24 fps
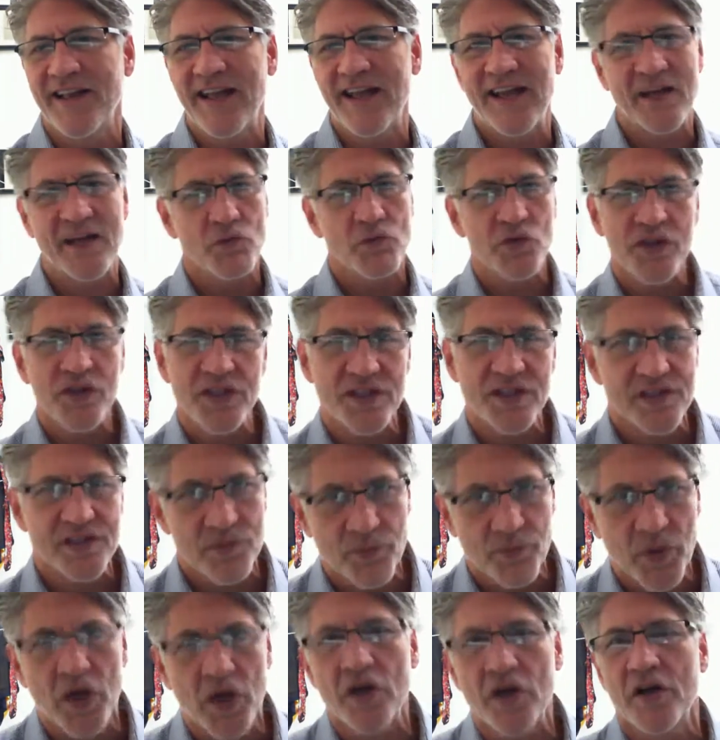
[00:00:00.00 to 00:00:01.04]
That really
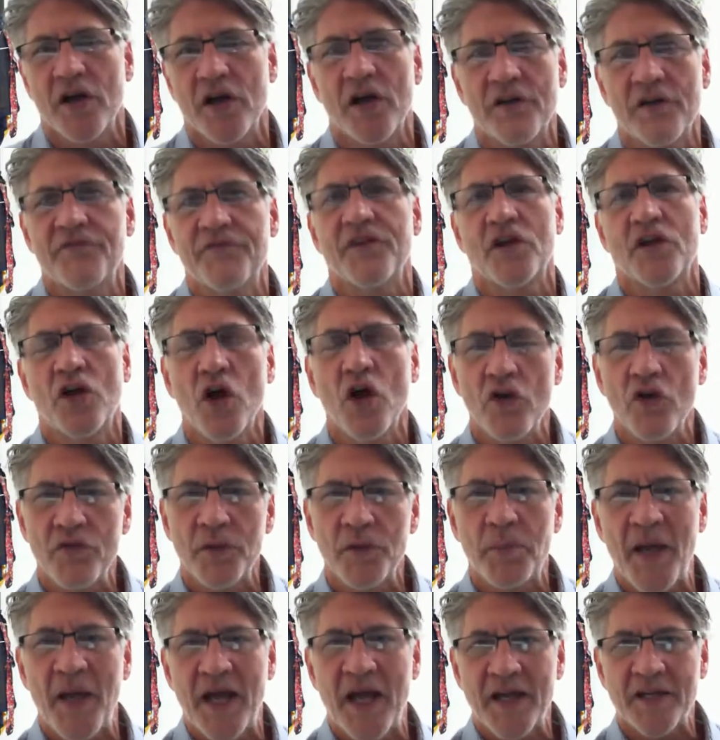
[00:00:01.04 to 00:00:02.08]
isn't part of the
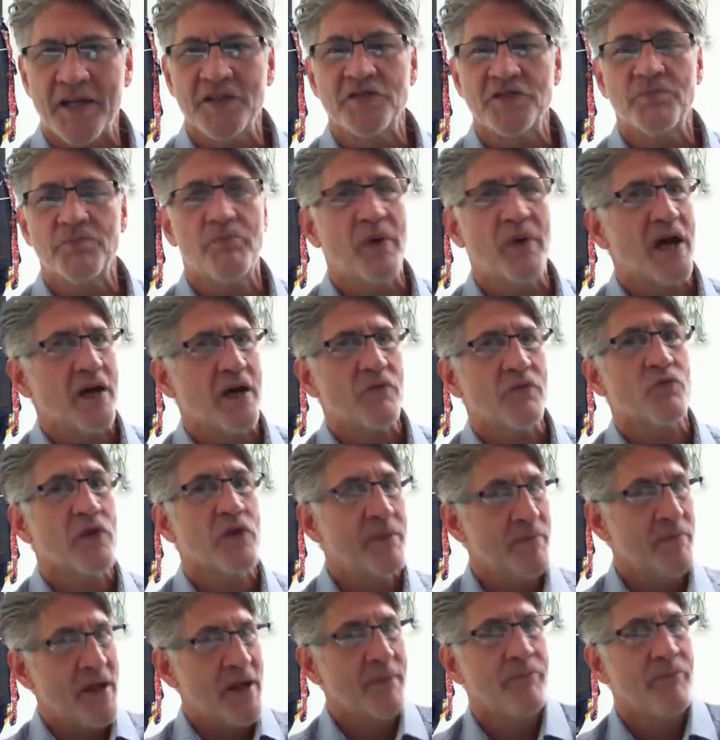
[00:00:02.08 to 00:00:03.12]
COVID package, but
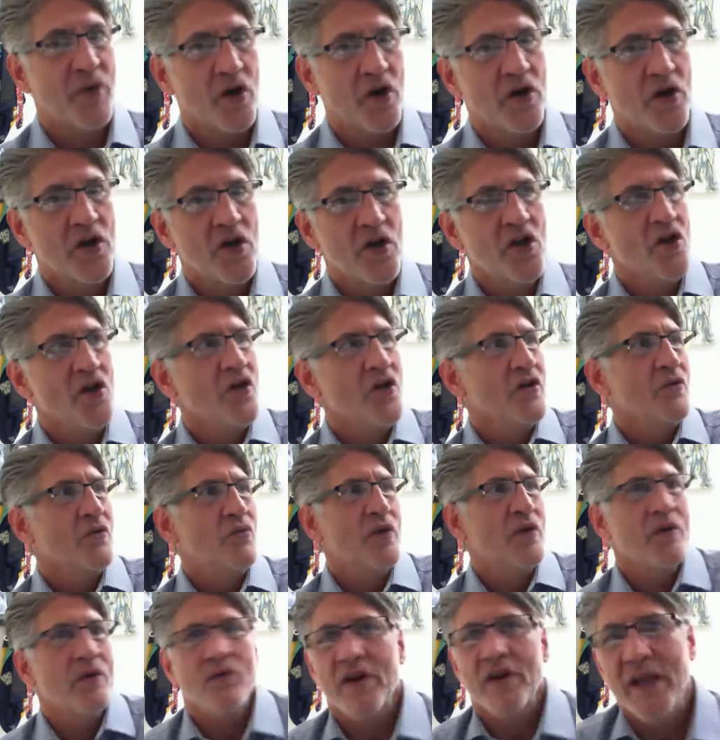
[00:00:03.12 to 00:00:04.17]
remember,
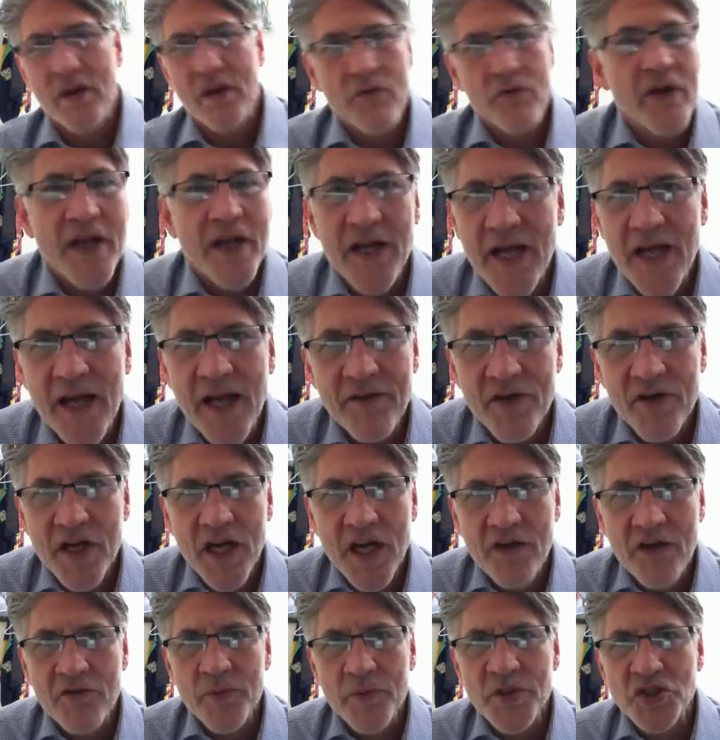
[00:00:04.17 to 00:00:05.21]
we were getting ready to have a
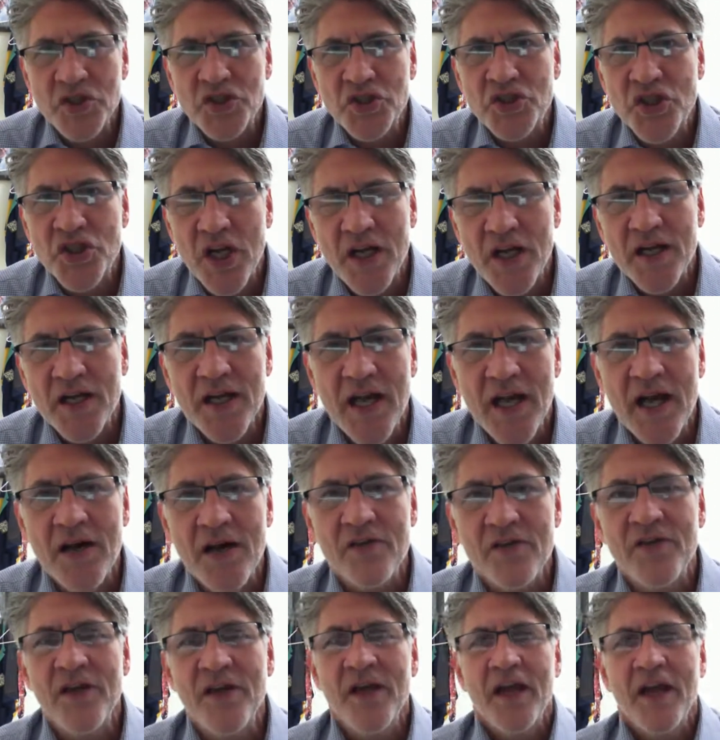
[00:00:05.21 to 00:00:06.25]
government
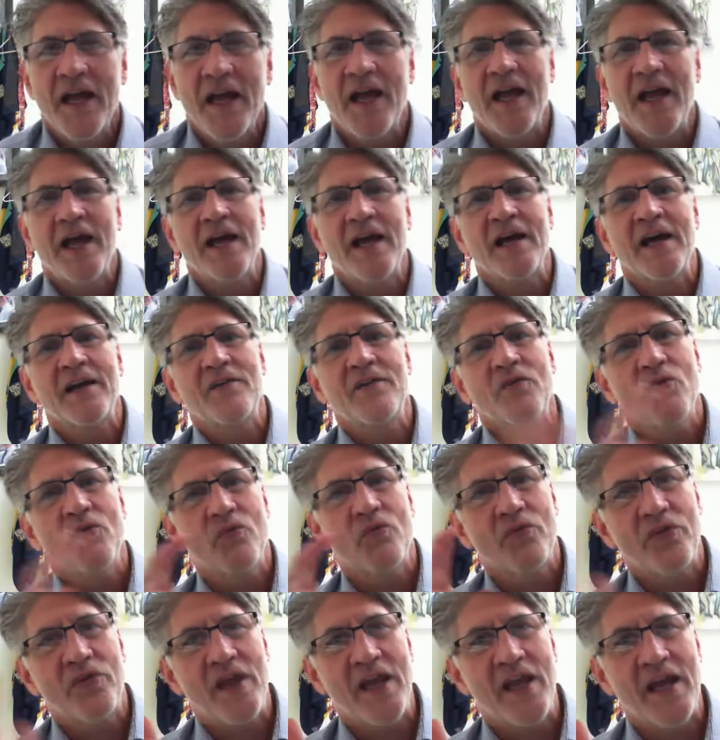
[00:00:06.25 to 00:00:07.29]
shutdown, and
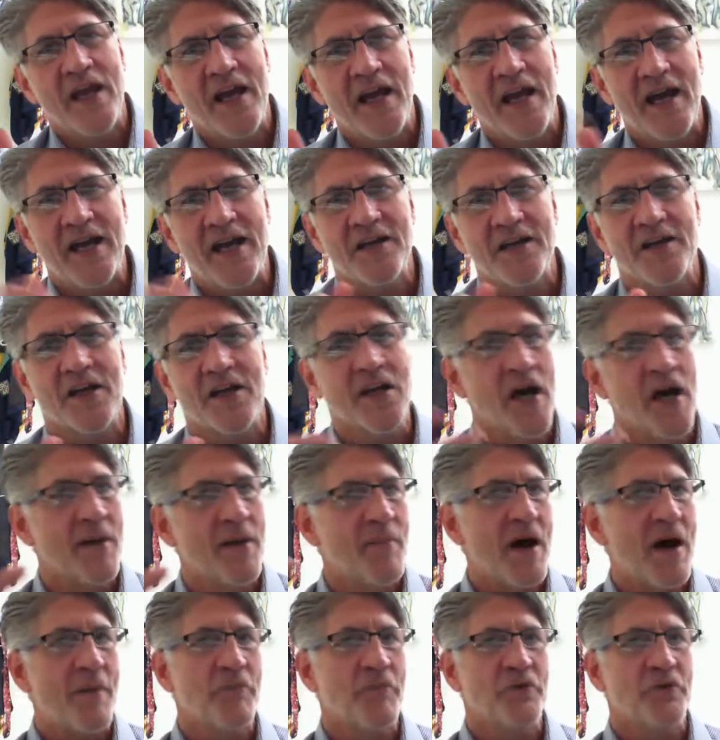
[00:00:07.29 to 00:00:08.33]
they had to
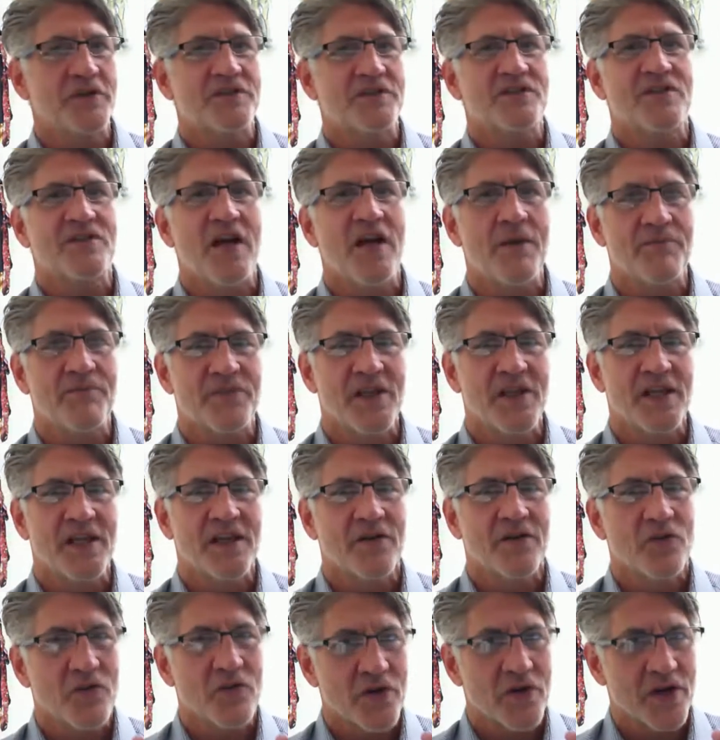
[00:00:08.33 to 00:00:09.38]
come up with something
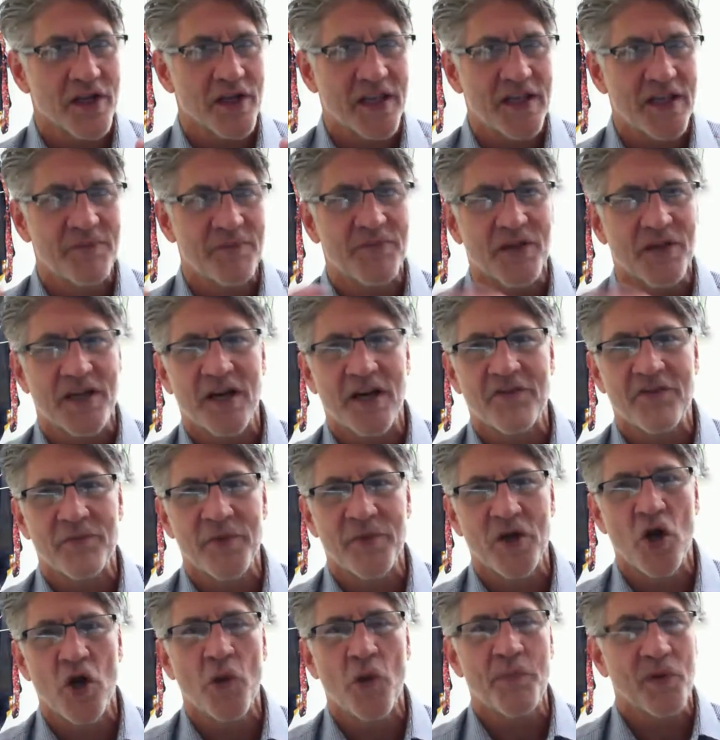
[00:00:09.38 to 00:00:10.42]
in order to keep the
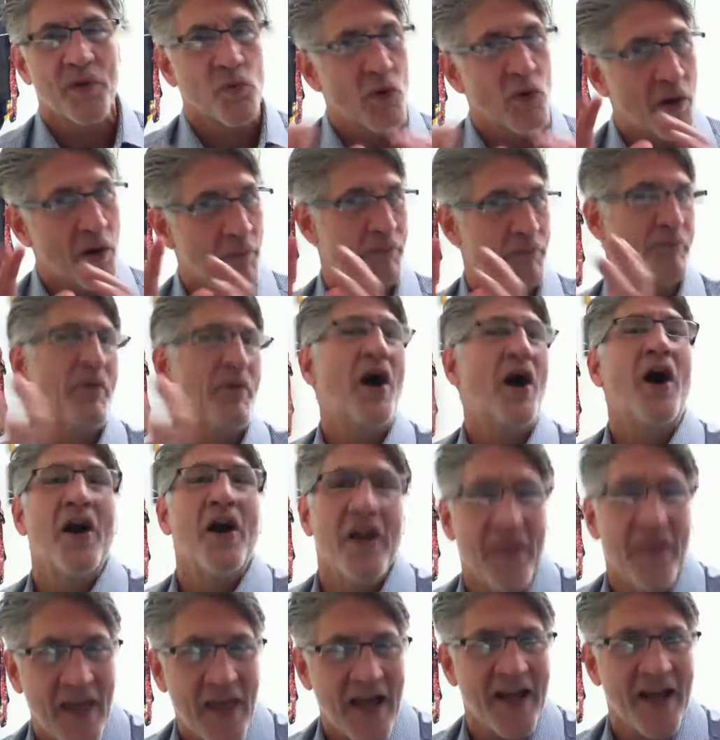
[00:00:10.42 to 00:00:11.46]
government open. Well, part
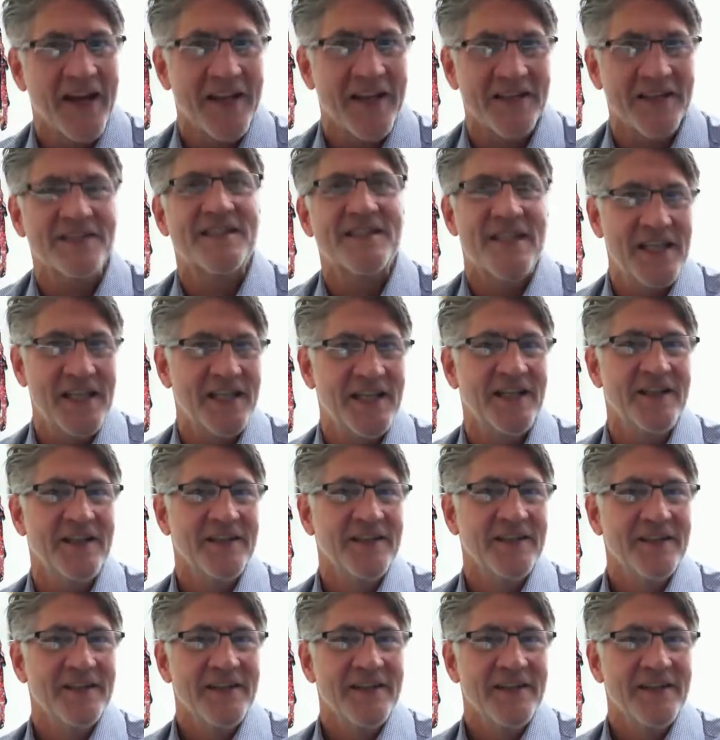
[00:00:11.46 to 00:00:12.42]
of that is the